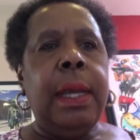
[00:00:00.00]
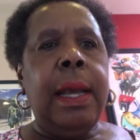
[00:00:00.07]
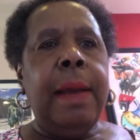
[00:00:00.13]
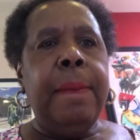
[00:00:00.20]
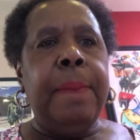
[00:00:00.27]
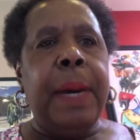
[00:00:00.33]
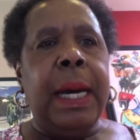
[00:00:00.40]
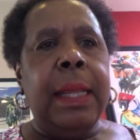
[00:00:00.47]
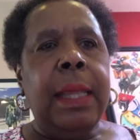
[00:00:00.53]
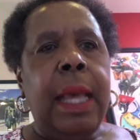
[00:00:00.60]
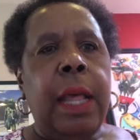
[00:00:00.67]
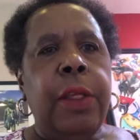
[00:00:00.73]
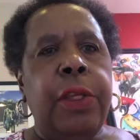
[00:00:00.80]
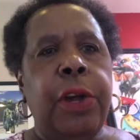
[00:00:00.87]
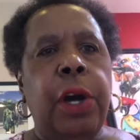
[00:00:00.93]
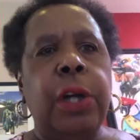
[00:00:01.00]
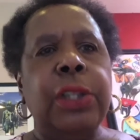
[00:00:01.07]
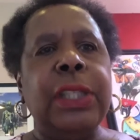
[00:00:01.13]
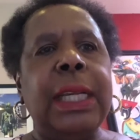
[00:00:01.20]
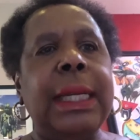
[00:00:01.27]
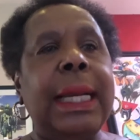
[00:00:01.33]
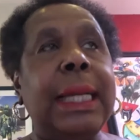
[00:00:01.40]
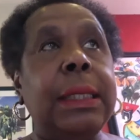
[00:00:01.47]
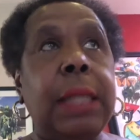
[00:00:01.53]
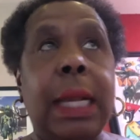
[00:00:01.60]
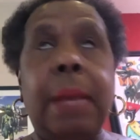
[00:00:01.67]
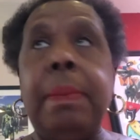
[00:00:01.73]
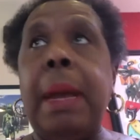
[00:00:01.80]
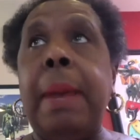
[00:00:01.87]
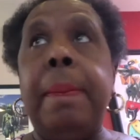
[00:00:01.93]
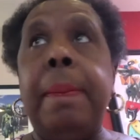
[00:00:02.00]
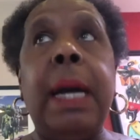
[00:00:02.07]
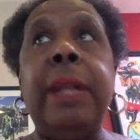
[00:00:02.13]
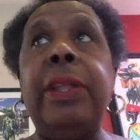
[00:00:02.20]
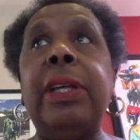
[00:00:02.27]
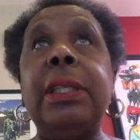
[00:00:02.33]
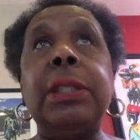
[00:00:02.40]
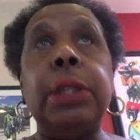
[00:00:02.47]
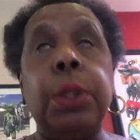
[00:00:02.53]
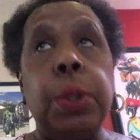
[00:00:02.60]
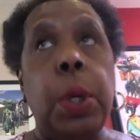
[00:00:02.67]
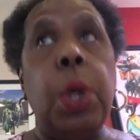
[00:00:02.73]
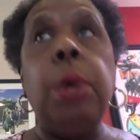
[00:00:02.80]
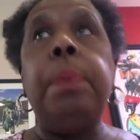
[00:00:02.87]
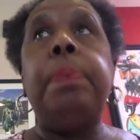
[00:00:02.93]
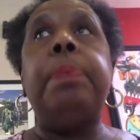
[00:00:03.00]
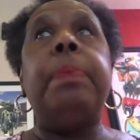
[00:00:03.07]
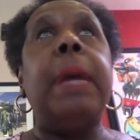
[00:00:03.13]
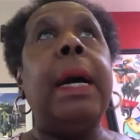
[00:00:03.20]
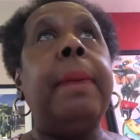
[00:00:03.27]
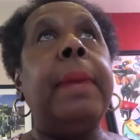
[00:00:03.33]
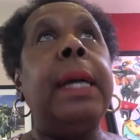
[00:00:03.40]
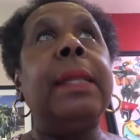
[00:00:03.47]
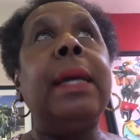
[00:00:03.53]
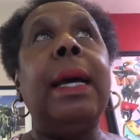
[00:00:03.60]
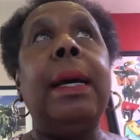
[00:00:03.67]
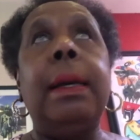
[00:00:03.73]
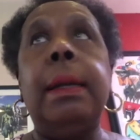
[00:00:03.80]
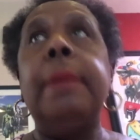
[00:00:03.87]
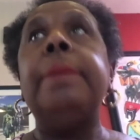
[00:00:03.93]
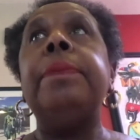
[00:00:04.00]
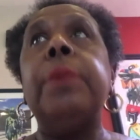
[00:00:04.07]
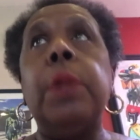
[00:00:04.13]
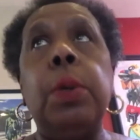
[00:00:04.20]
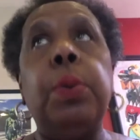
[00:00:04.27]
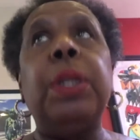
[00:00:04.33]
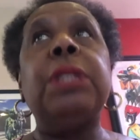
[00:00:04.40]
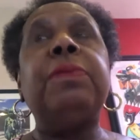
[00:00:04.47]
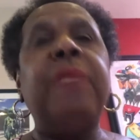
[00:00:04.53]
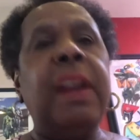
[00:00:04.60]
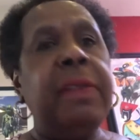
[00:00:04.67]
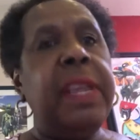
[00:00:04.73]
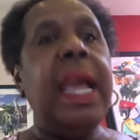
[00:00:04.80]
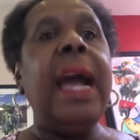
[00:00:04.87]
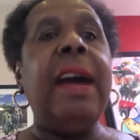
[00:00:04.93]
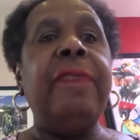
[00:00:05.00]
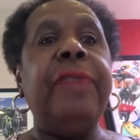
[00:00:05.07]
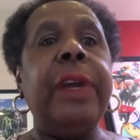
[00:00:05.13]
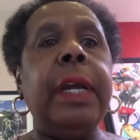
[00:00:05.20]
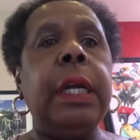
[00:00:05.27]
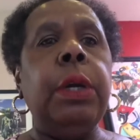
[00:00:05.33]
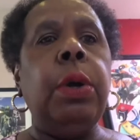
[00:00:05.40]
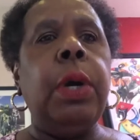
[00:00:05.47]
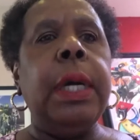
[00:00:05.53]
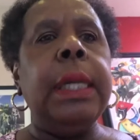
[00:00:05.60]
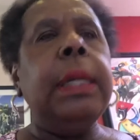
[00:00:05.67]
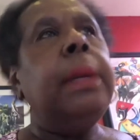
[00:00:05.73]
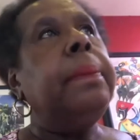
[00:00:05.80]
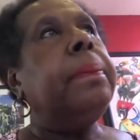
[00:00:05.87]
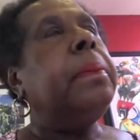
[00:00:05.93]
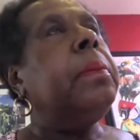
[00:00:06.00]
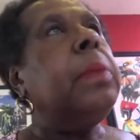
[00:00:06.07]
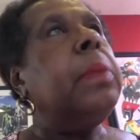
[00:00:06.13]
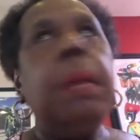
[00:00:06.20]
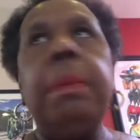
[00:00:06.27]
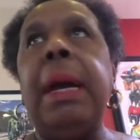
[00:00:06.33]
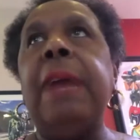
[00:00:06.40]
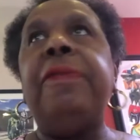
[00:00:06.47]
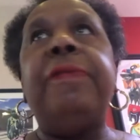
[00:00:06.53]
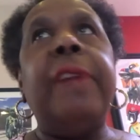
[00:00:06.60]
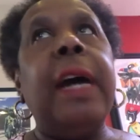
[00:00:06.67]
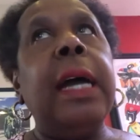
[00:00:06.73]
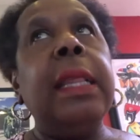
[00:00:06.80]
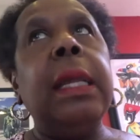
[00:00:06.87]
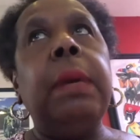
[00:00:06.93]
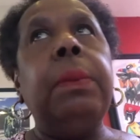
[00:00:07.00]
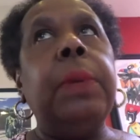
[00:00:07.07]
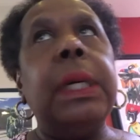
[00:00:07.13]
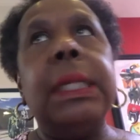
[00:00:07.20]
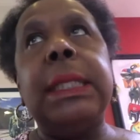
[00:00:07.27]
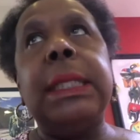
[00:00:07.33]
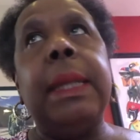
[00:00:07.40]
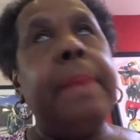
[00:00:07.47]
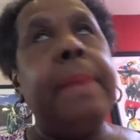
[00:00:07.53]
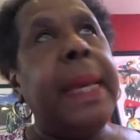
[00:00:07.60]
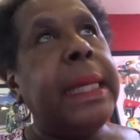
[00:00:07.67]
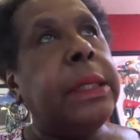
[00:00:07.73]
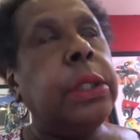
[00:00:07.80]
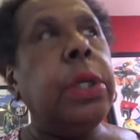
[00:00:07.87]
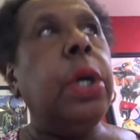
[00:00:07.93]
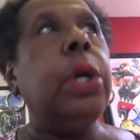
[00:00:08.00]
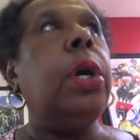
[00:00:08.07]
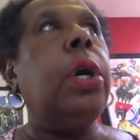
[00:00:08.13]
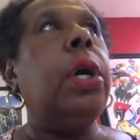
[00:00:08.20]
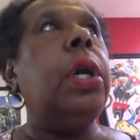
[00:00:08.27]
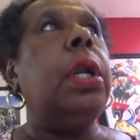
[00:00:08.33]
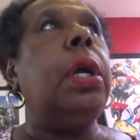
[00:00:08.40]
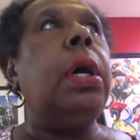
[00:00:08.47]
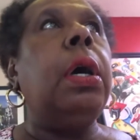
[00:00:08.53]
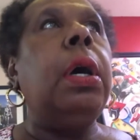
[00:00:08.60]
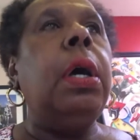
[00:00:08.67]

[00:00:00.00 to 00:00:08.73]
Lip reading: but those are not like my mother's group. My mother was very Africanoid. My father was a mixed Cocolo,